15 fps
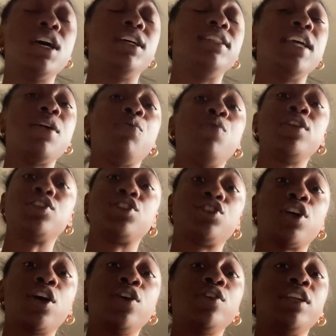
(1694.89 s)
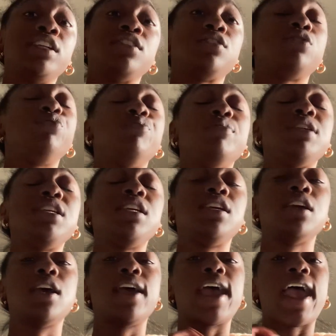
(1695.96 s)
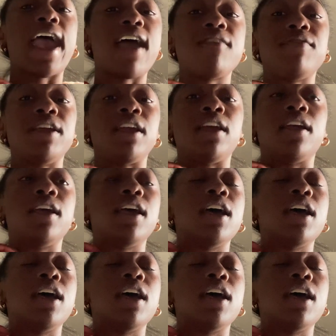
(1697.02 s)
that which turned into me having